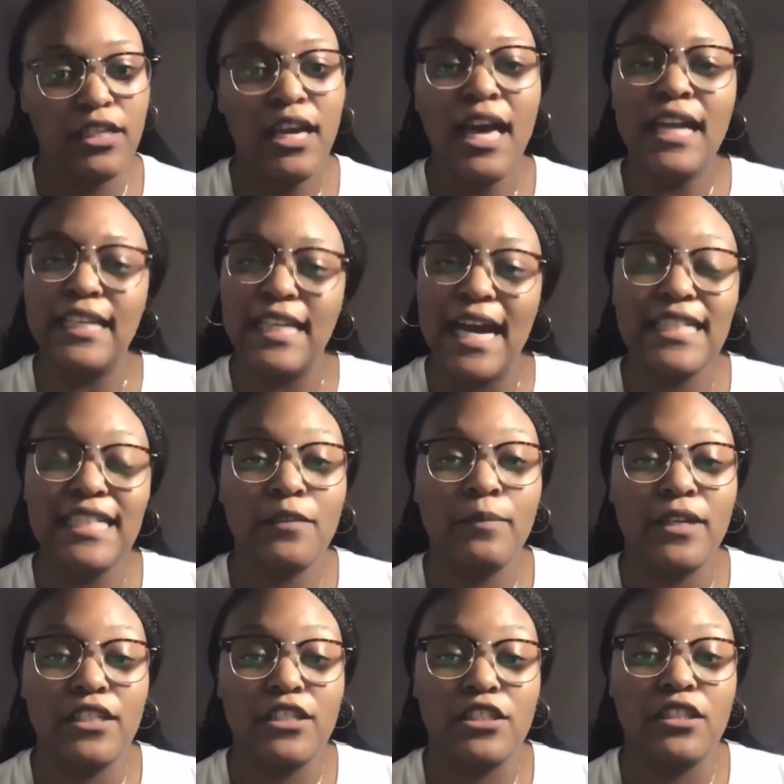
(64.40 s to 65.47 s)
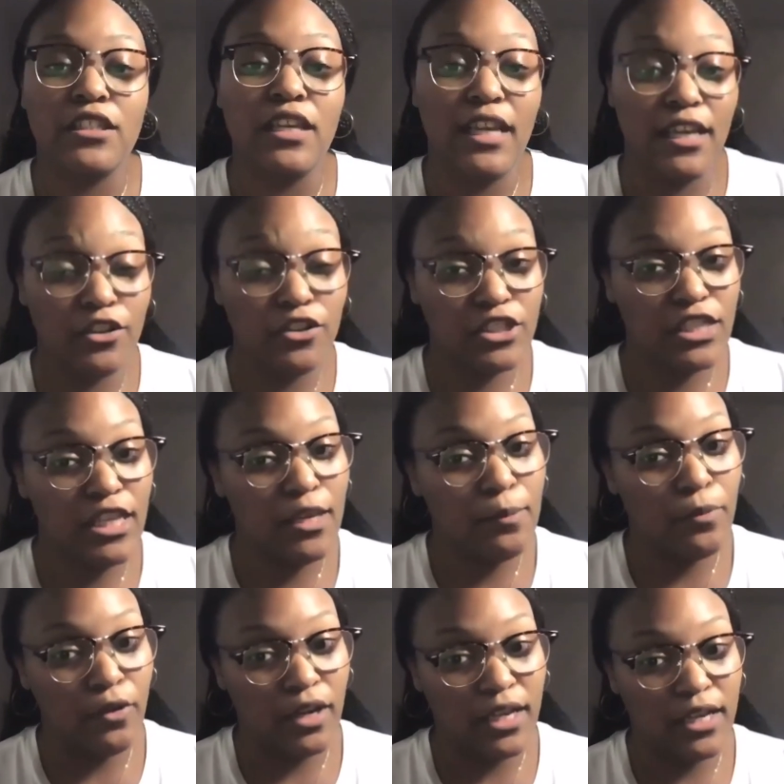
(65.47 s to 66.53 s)
Not to mention the energy he
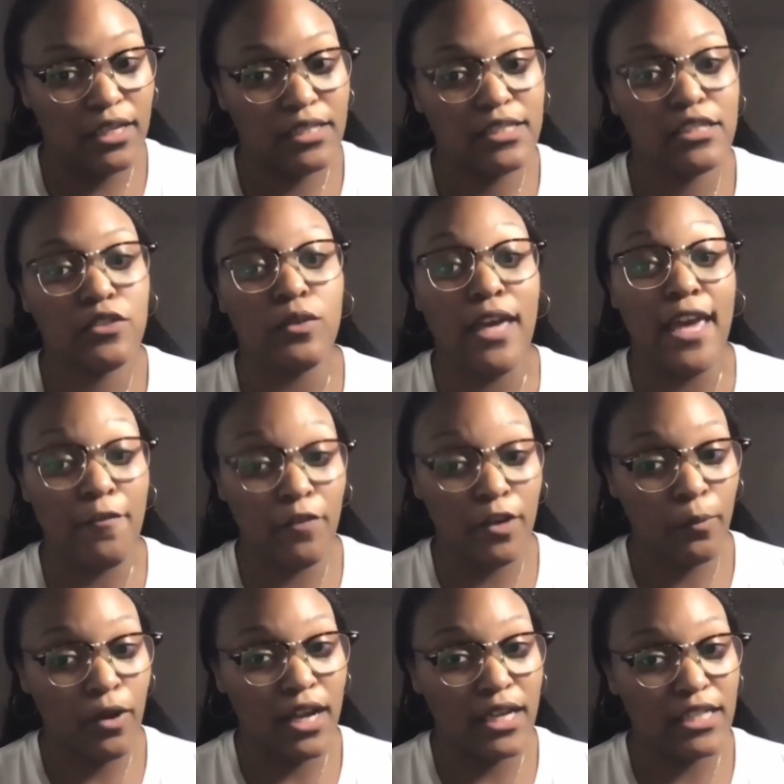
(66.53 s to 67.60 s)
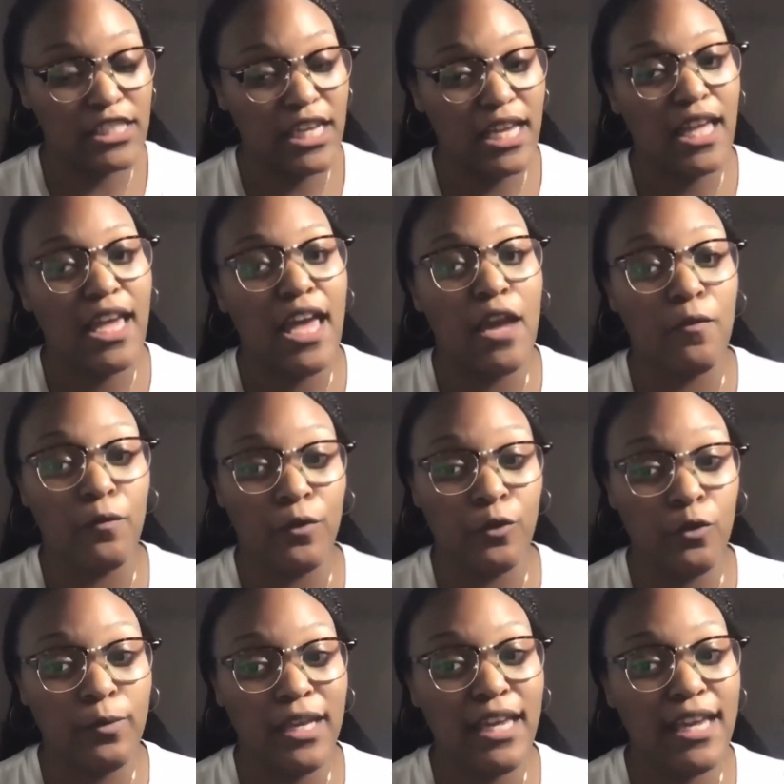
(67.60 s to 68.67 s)
brings to every project and
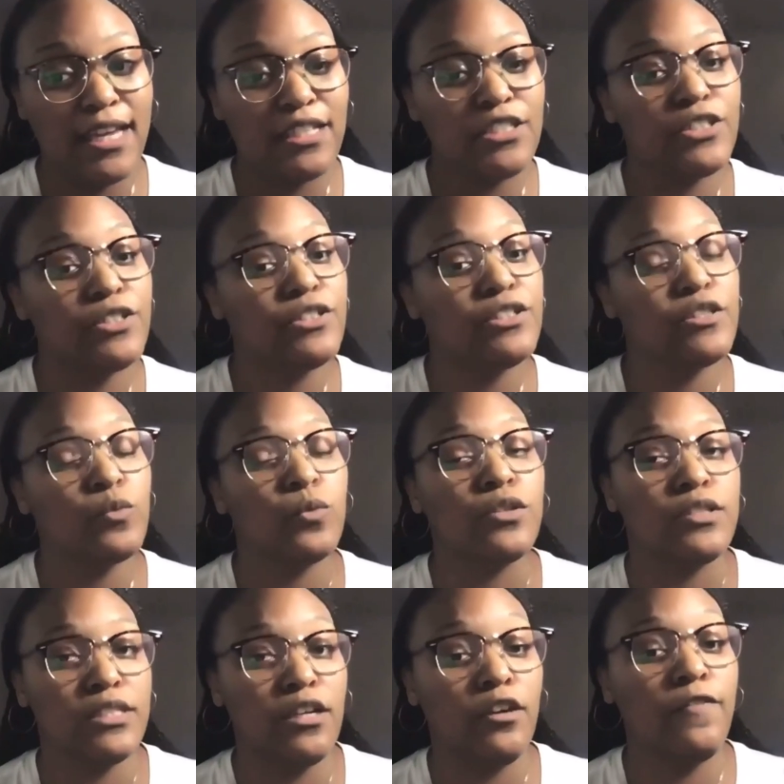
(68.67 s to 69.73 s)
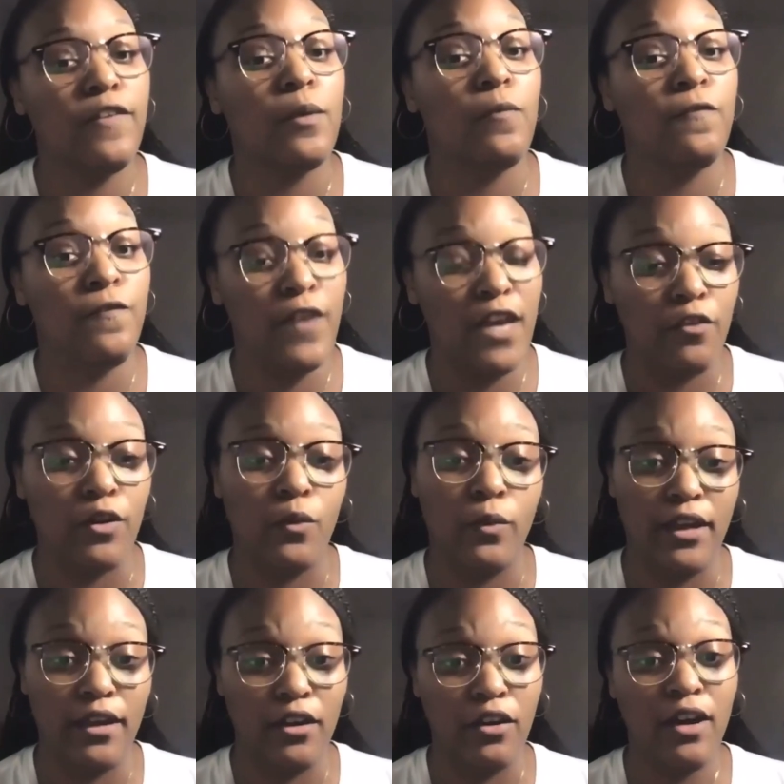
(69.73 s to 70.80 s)
room he enters will serve him very
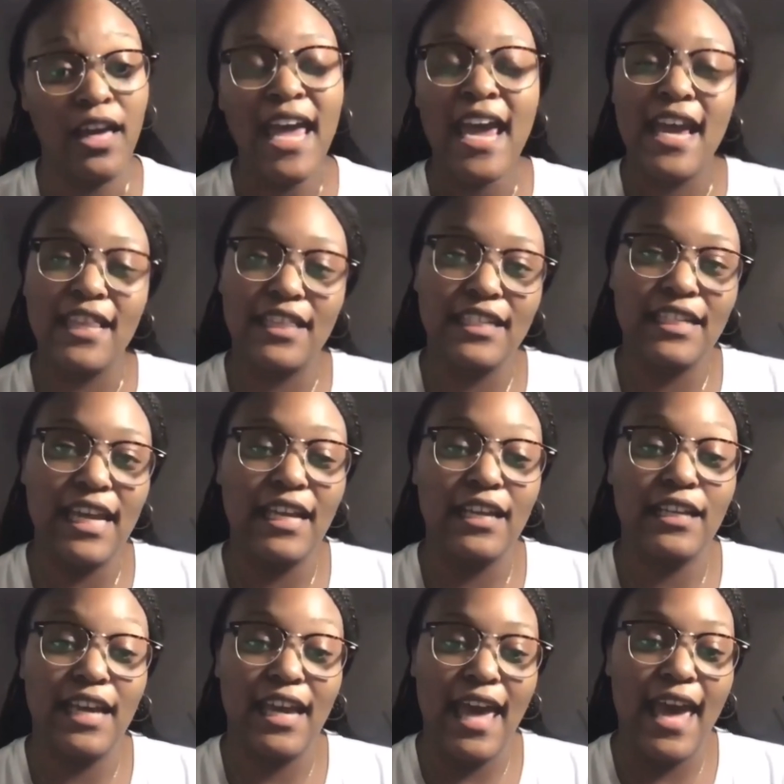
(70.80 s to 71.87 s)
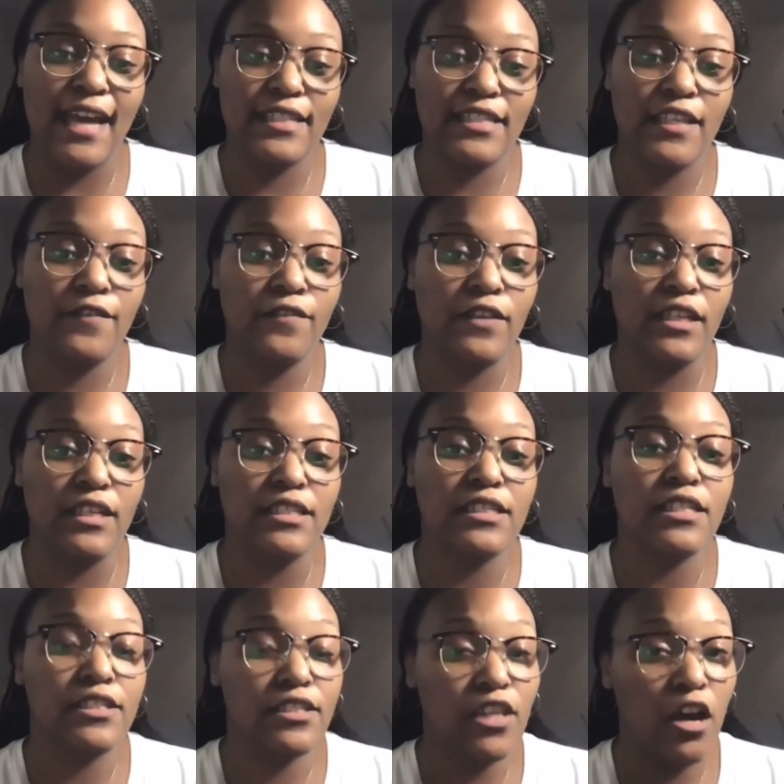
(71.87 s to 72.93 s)
well in the day-to-day activities to
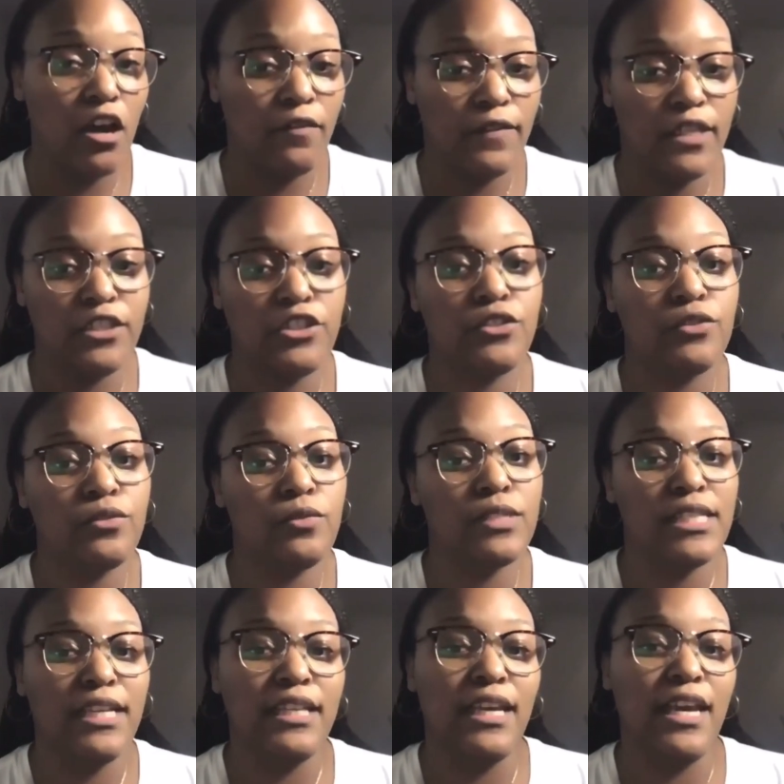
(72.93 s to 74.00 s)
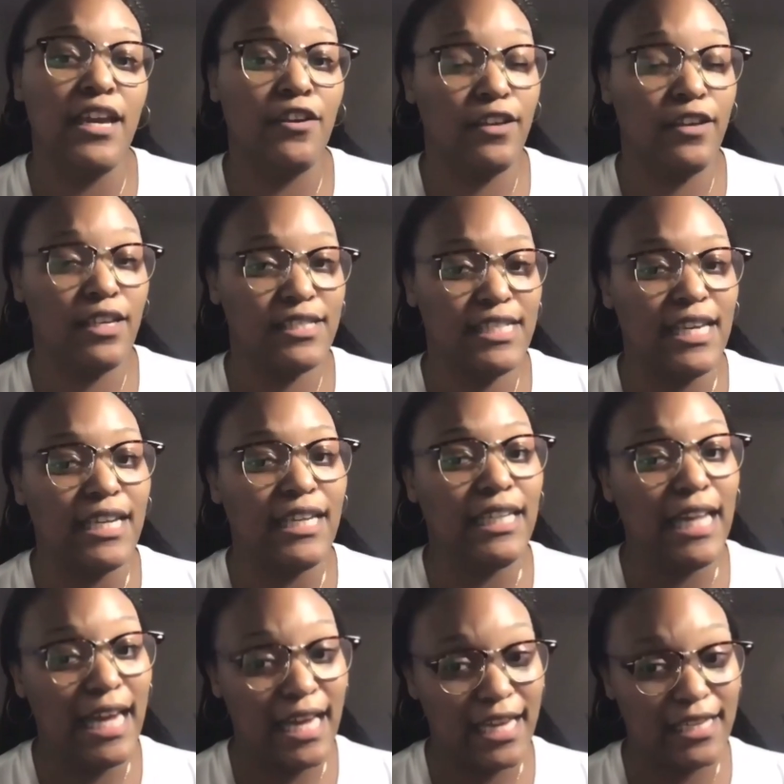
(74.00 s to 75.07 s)
solve issues in the areas that
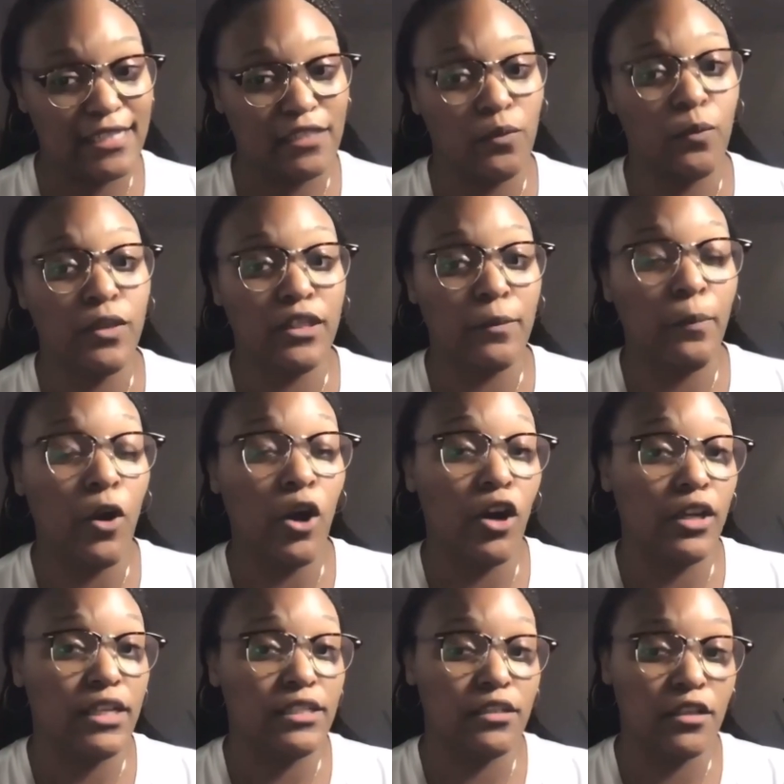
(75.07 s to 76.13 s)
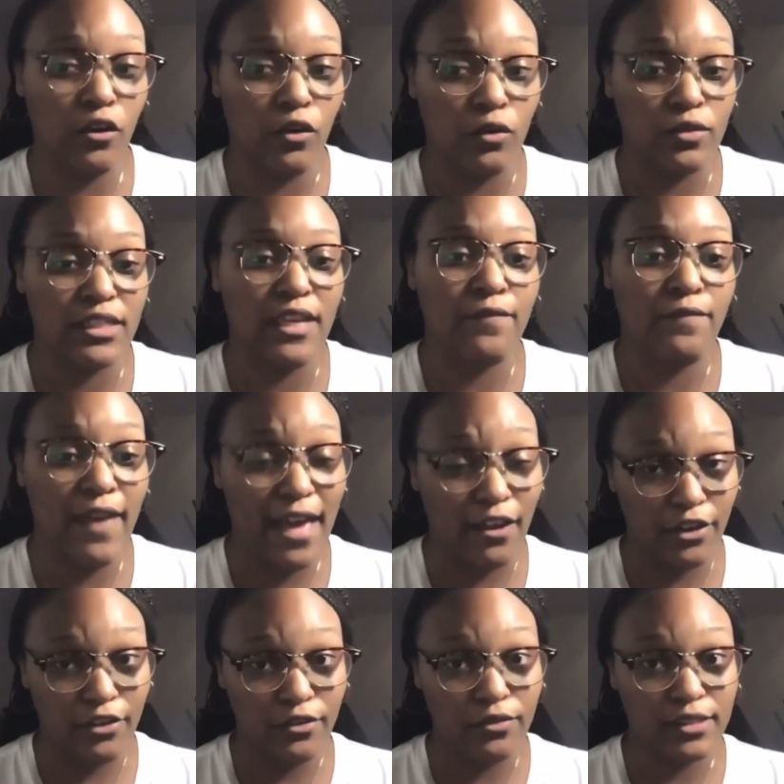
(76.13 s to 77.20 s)
aligns with the party's goals and
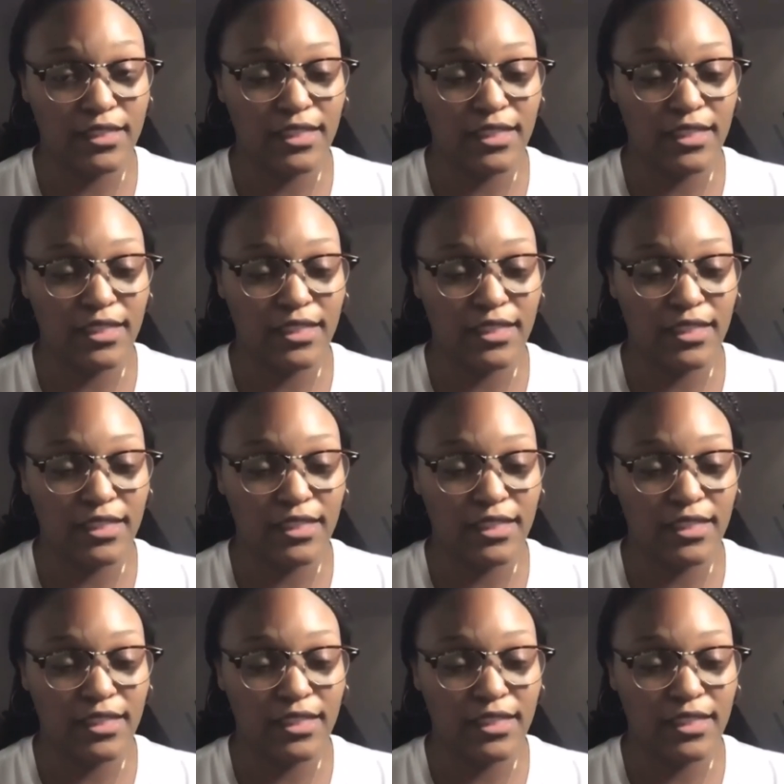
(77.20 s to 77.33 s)
values.